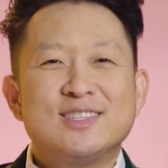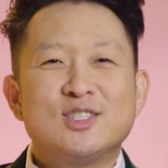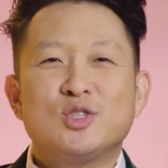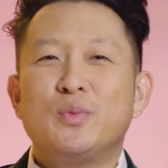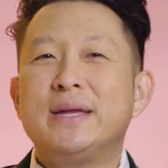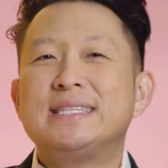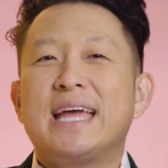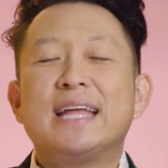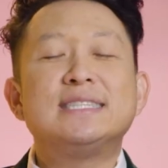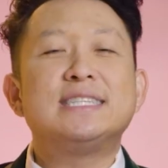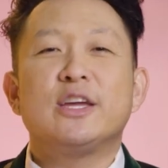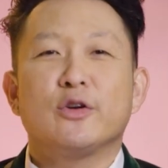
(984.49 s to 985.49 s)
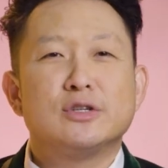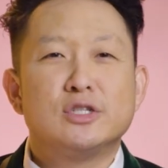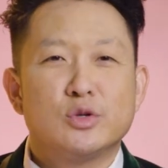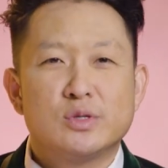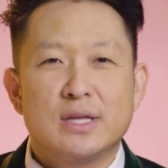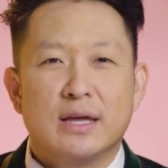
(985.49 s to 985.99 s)
sweet, and
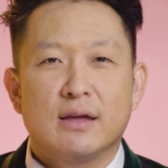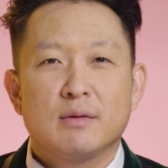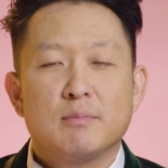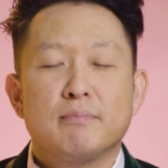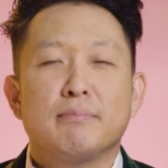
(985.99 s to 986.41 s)
tear-inducing.